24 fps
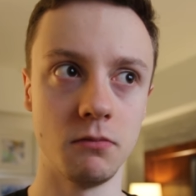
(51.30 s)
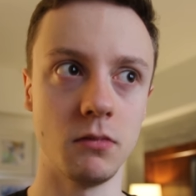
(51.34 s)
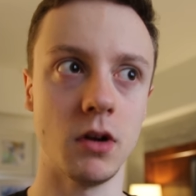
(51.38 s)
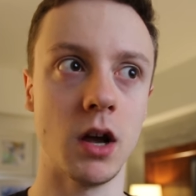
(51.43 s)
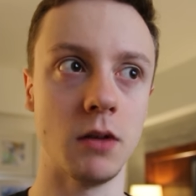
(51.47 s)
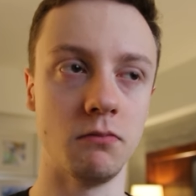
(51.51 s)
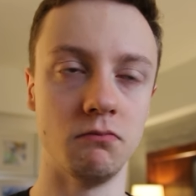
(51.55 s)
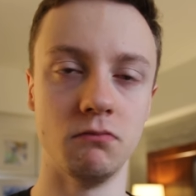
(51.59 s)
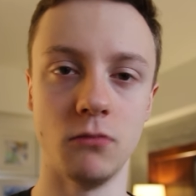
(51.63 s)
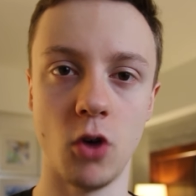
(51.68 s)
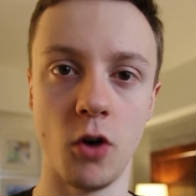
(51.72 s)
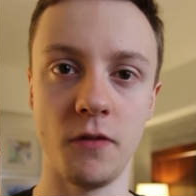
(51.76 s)

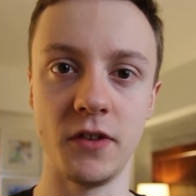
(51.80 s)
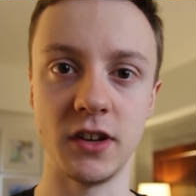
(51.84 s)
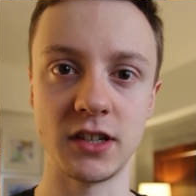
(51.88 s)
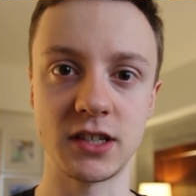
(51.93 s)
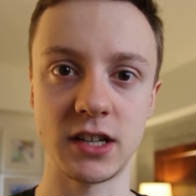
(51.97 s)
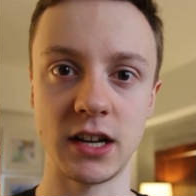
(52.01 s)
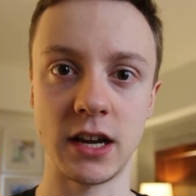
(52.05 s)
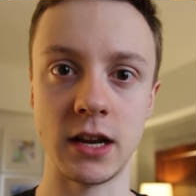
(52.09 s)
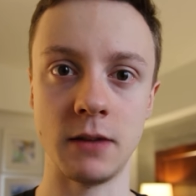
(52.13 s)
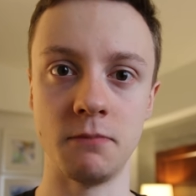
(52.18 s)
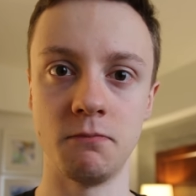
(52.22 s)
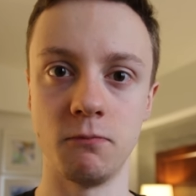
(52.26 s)
I'm
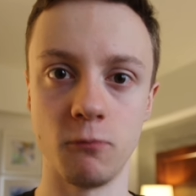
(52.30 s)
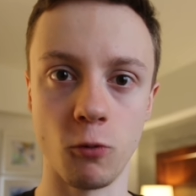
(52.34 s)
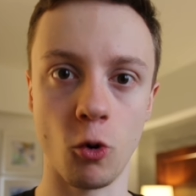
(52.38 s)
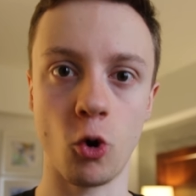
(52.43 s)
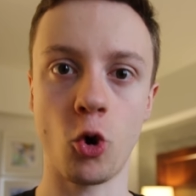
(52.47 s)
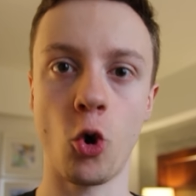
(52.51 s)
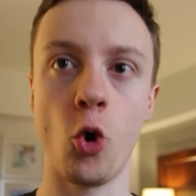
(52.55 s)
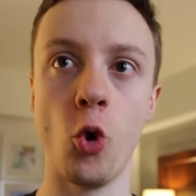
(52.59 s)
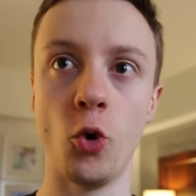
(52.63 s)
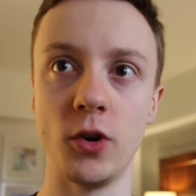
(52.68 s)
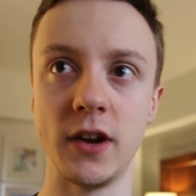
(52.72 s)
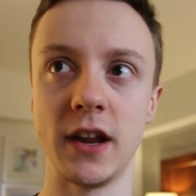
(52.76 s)
obviously
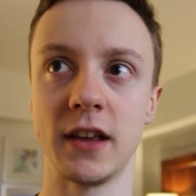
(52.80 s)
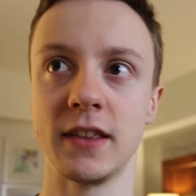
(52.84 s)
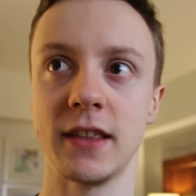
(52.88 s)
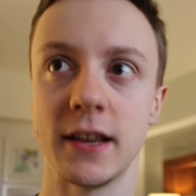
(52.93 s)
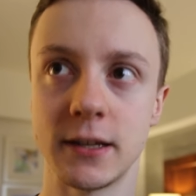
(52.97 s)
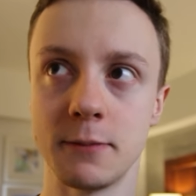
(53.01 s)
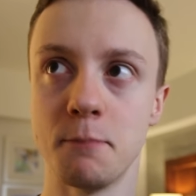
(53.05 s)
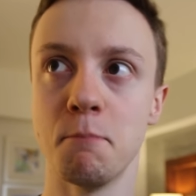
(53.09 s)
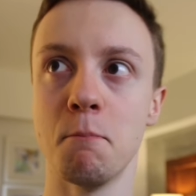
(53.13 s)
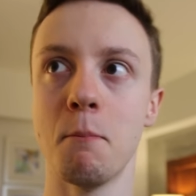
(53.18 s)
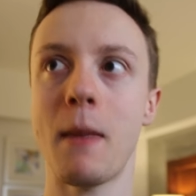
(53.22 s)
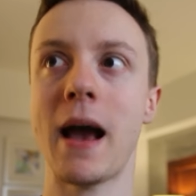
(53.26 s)
recording
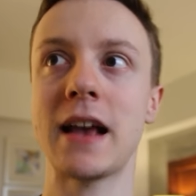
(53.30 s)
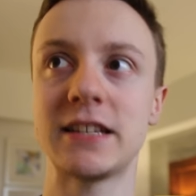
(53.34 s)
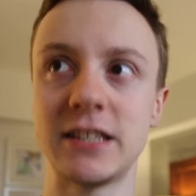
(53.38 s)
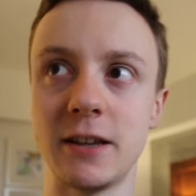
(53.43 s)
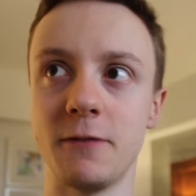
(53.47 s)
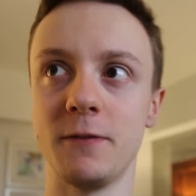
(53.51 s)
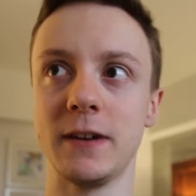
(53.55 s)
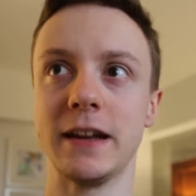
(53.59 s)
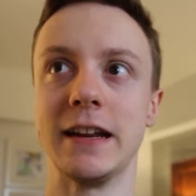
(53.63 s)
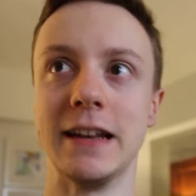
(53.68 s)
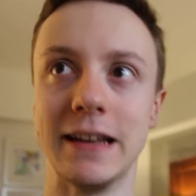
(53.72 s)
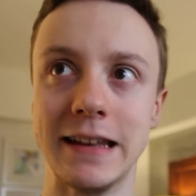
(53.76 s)
this
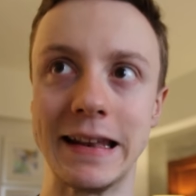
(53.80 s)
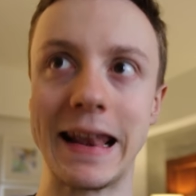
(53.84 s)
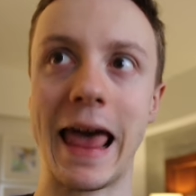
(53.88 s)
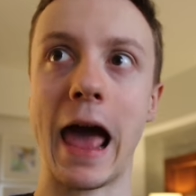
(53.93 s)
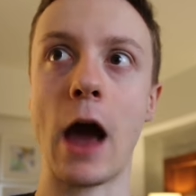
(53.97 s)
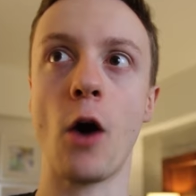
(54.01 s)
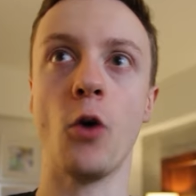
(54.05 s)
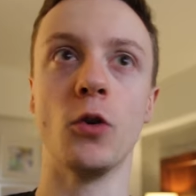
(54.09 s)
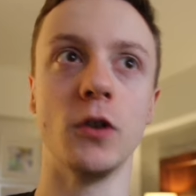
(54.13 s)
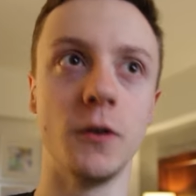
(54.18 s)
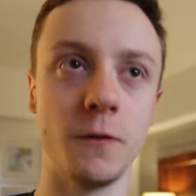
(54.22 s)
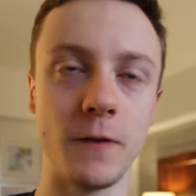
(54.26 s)
massively
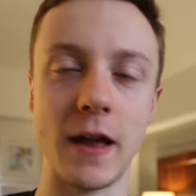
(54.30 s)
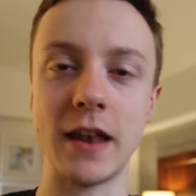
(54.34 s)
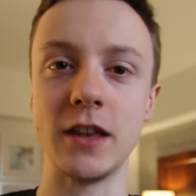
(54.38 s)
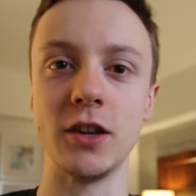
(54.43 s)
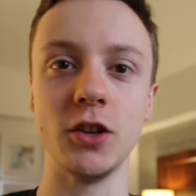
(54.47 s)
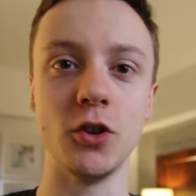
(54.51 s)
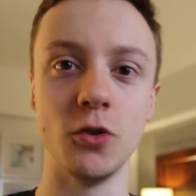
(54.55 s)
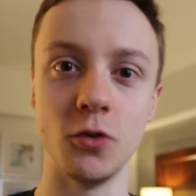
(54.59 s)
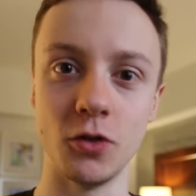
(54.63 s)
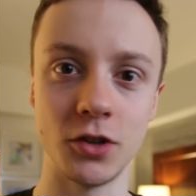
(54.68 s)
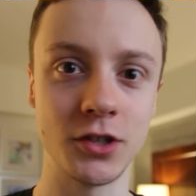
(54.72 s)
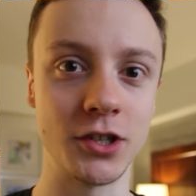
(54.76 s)
loud venue,